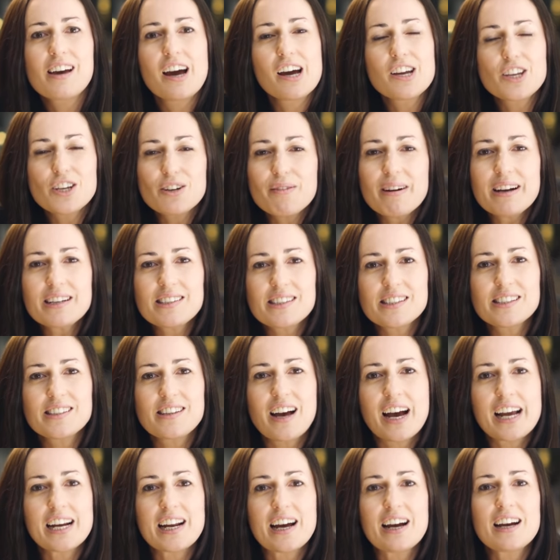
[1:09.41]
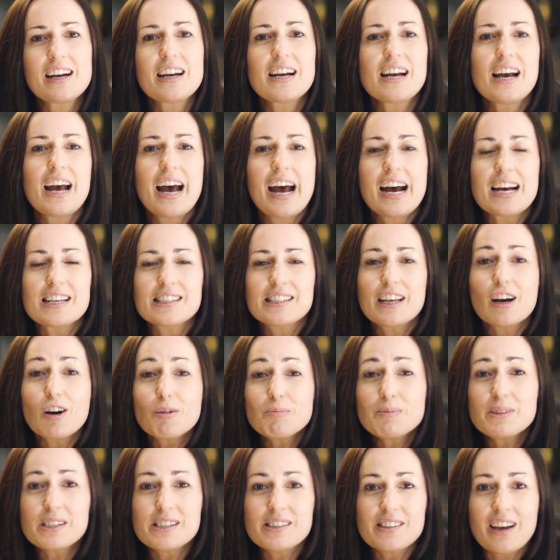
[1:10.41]
A UX designer has
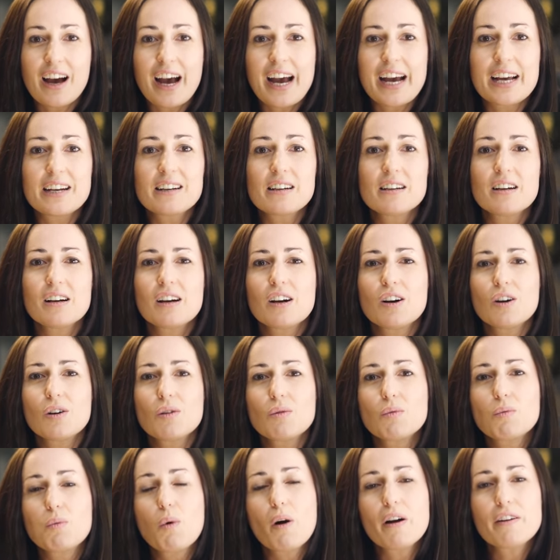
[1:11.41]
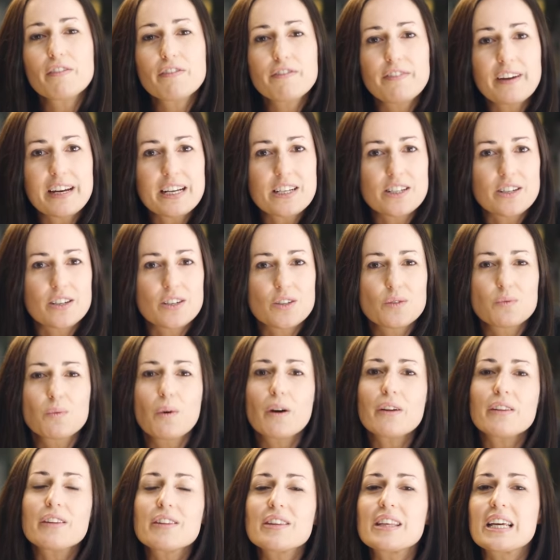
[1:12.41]
helped decide what features,
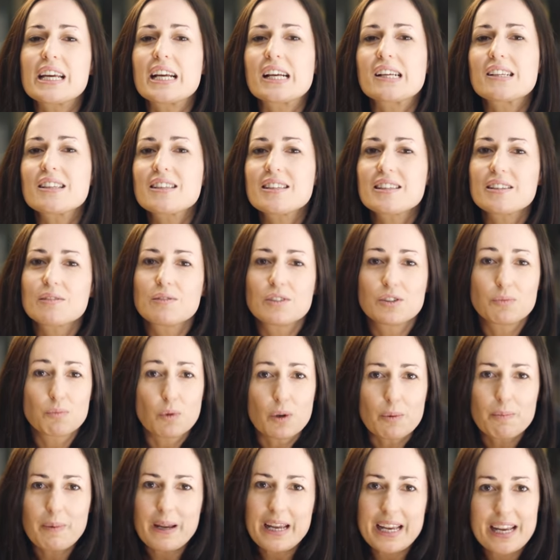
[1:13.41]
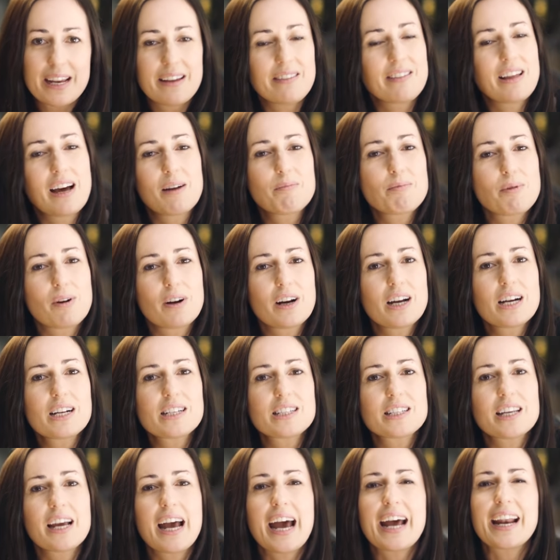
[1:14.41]
what things would be in that
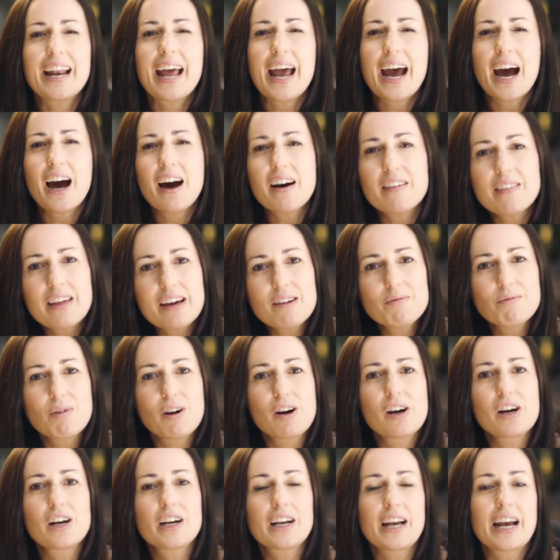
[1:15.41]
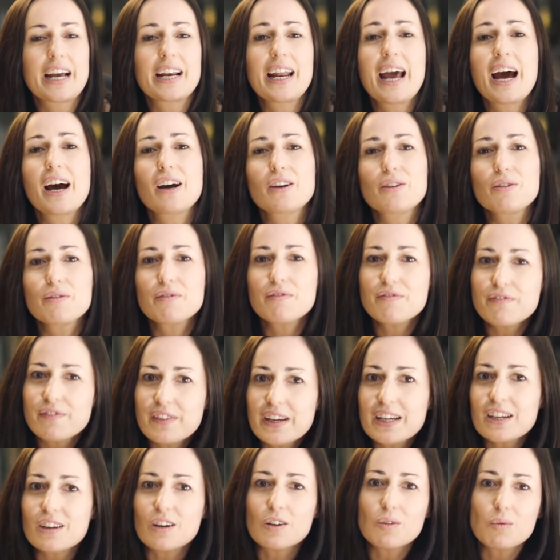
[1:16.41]
product and how they work and how you
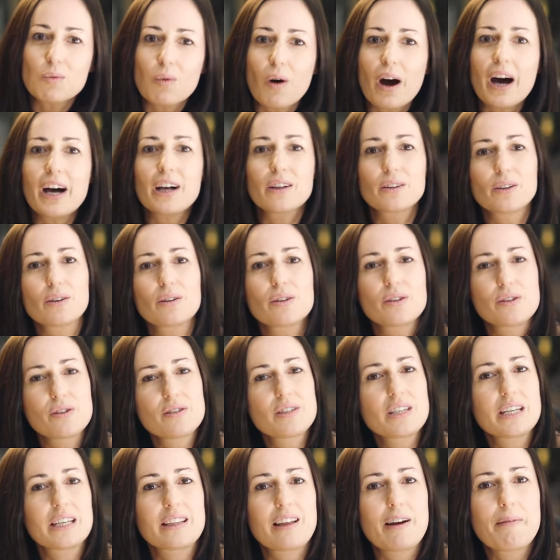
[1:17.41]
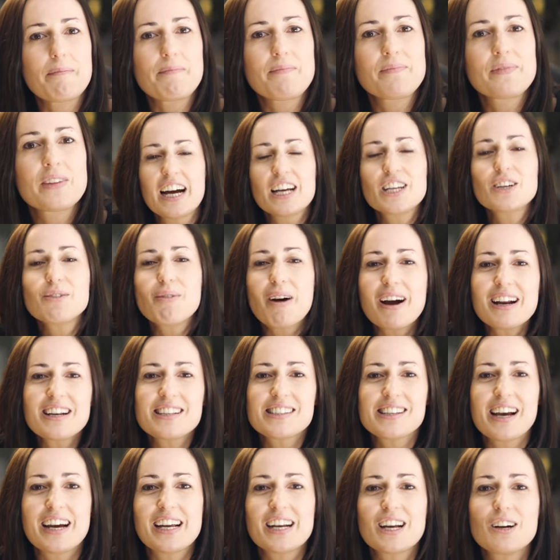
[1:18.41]
feel while you're using them. A UI
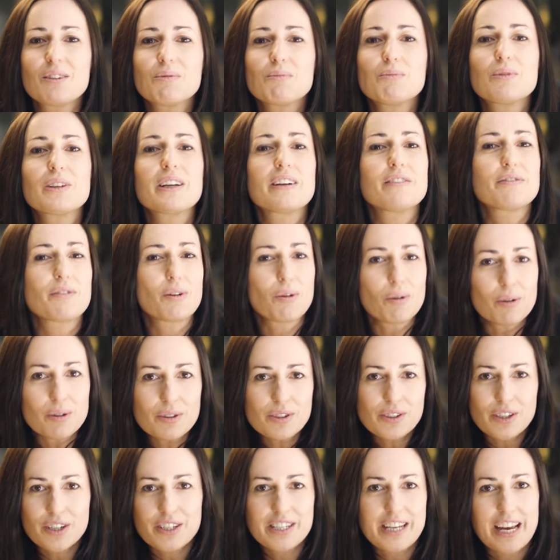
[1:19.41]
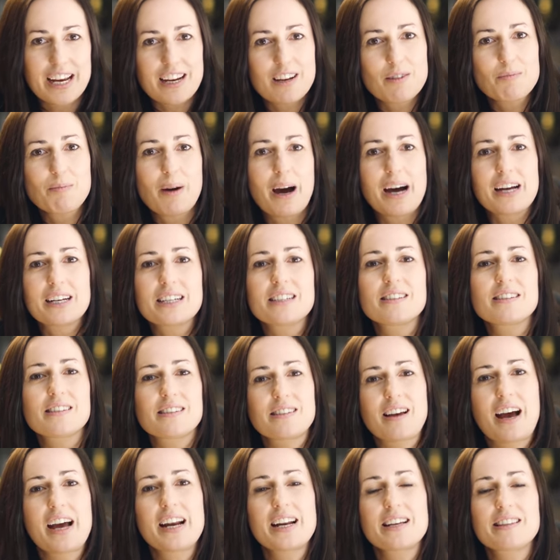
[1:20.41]
designer would have also taken part in
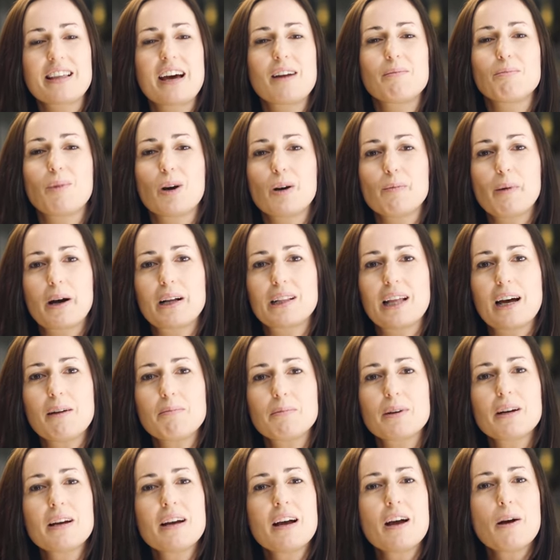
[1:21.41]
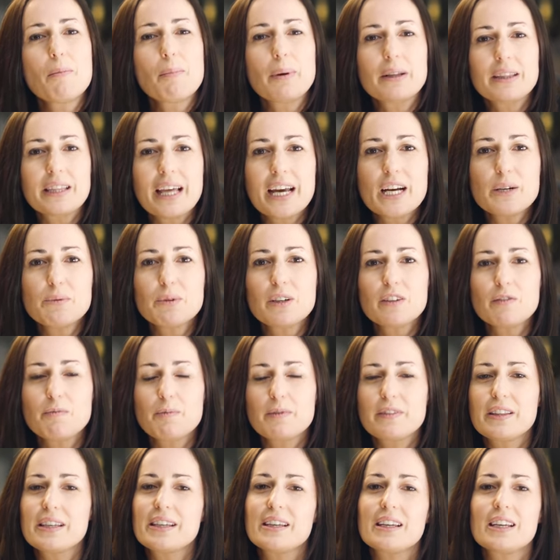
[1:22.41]
designing that mobile app, but they would have
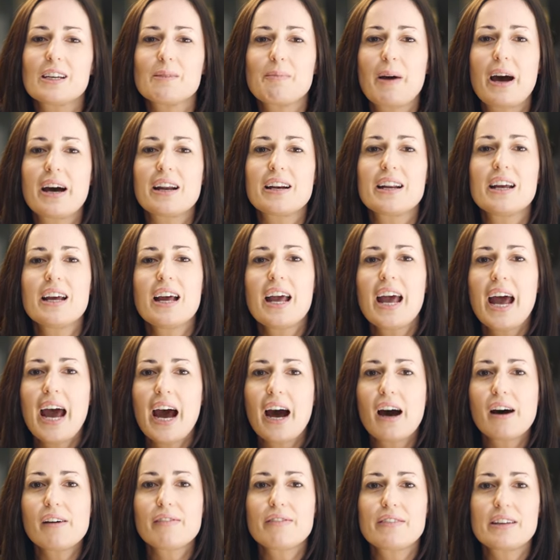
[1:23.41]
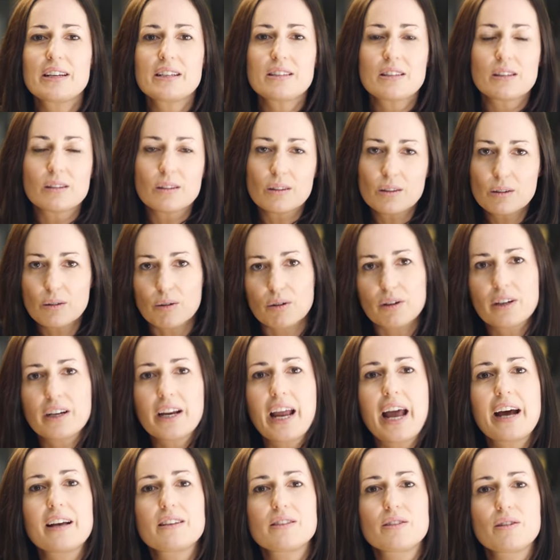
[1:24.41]
been thinking about how things look
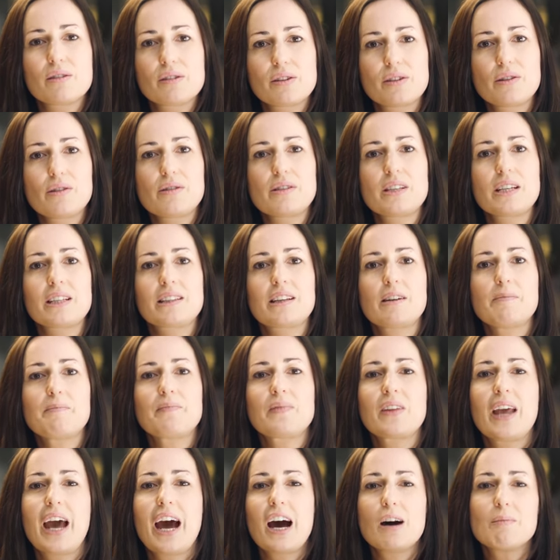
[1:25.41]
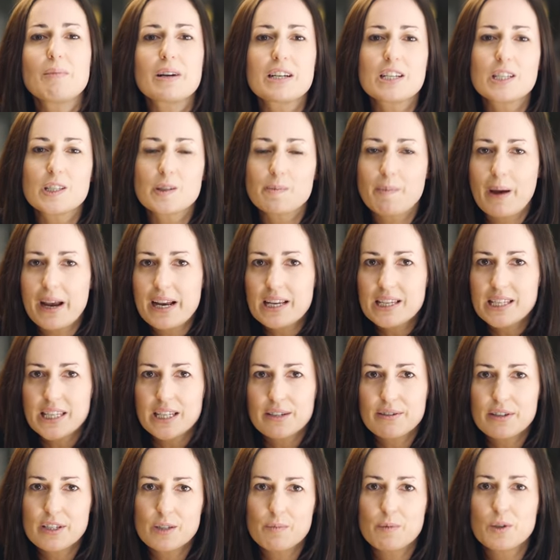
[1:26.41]
as you're using them, how much space
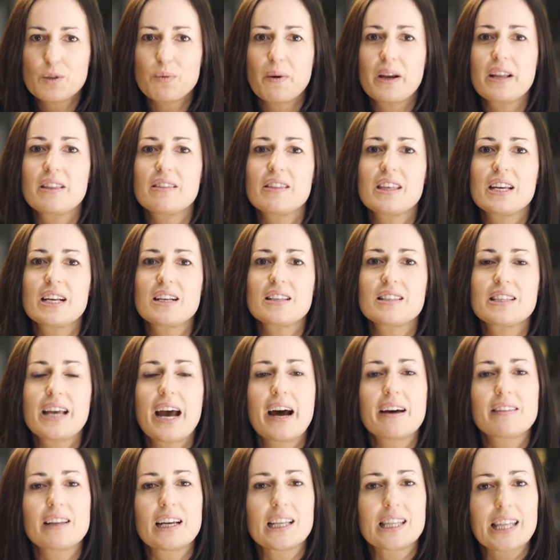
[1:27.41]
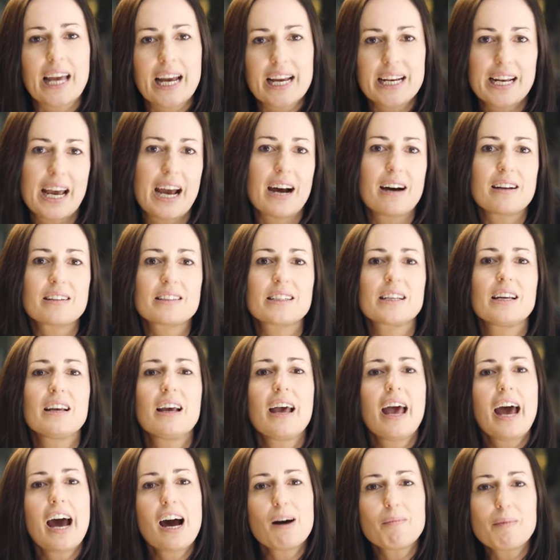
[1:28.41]
there is between things, how they're laid out,
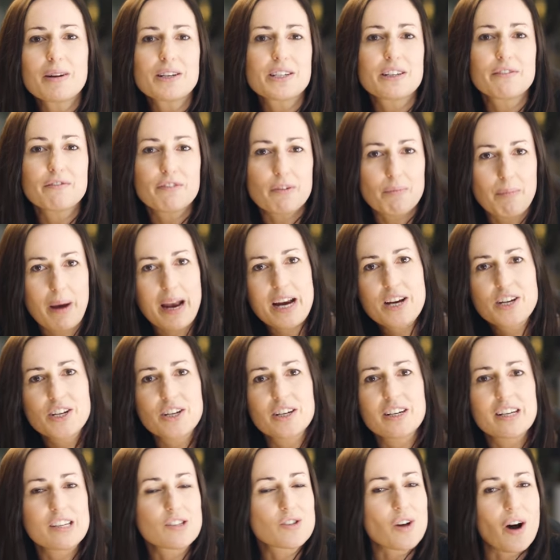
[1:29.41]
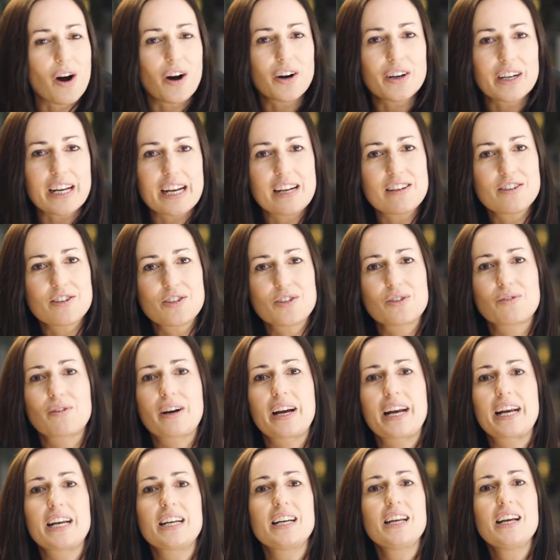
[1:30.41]
how much information is on each
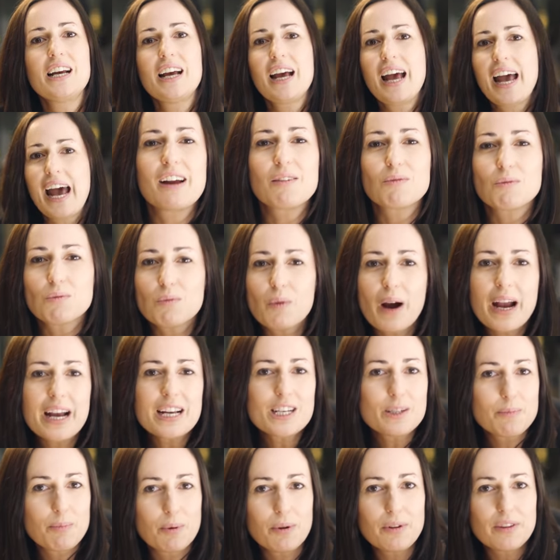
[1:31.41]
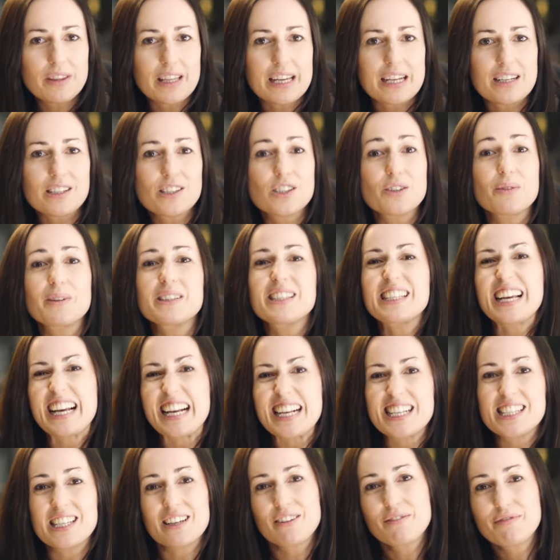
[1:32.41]
screen, and where to put things so it's
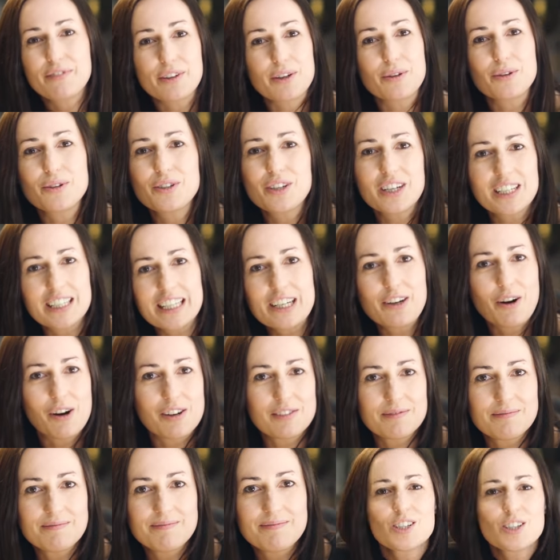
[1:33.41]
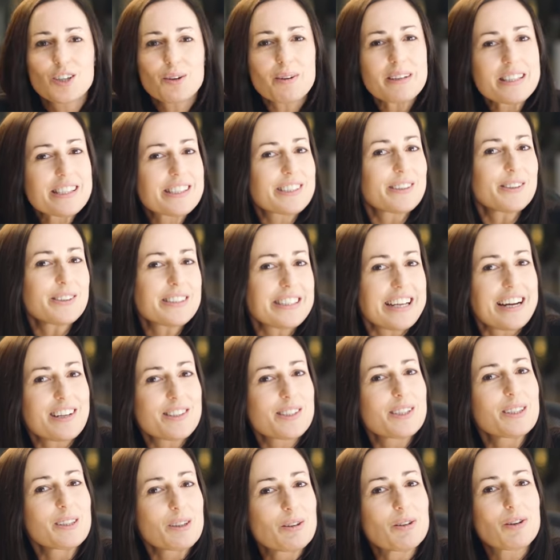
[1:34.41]
easy for you to click on. So it still
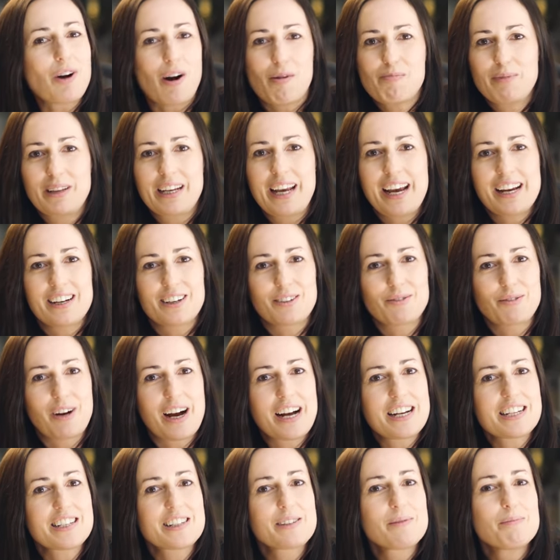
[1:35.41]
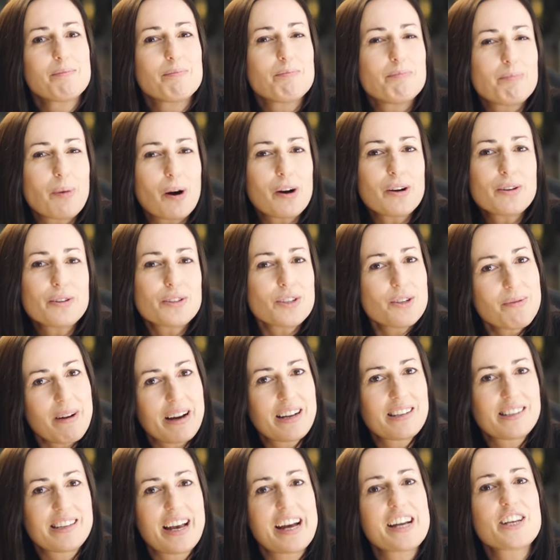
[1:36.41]
sounds a little complicated, right? Both
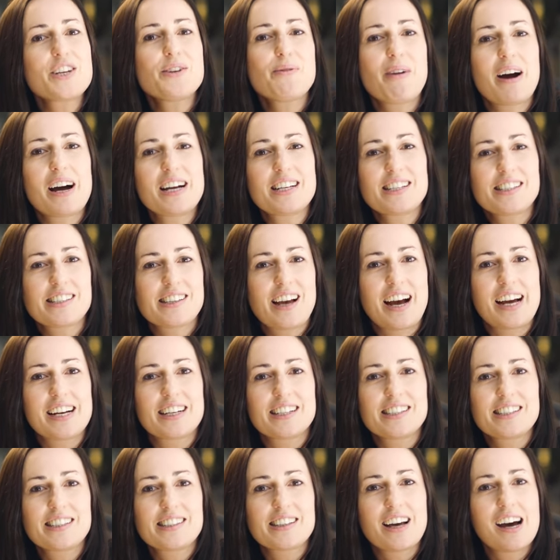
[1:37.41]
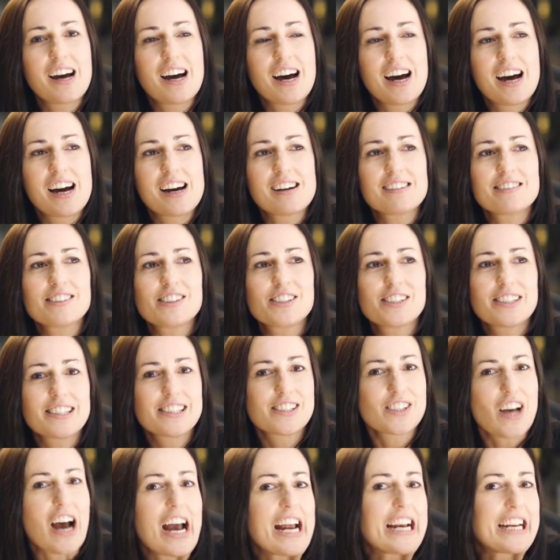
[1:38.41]
UX and UI designers are
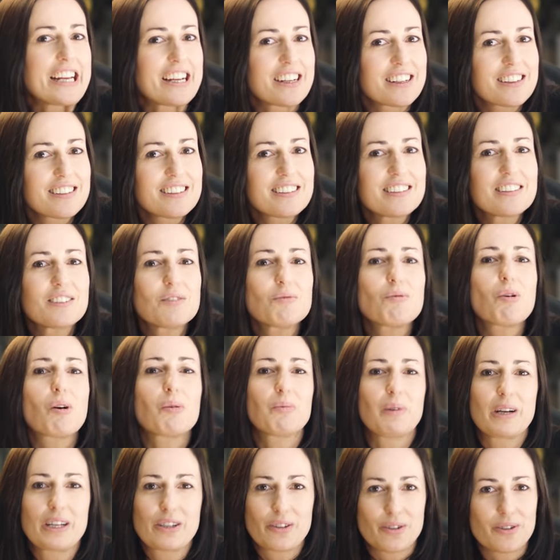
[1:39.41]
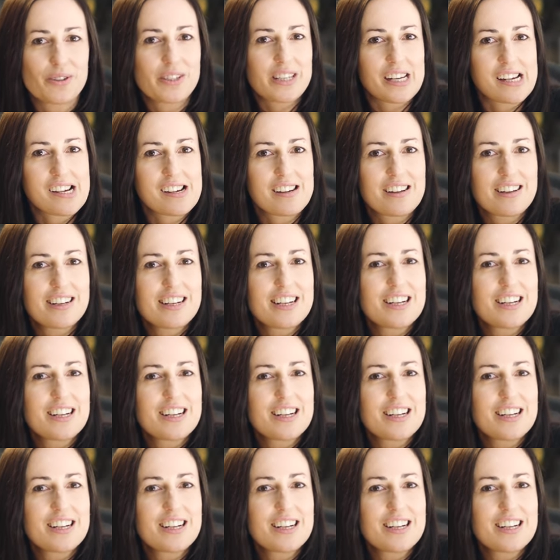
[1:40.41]
designing what we're using.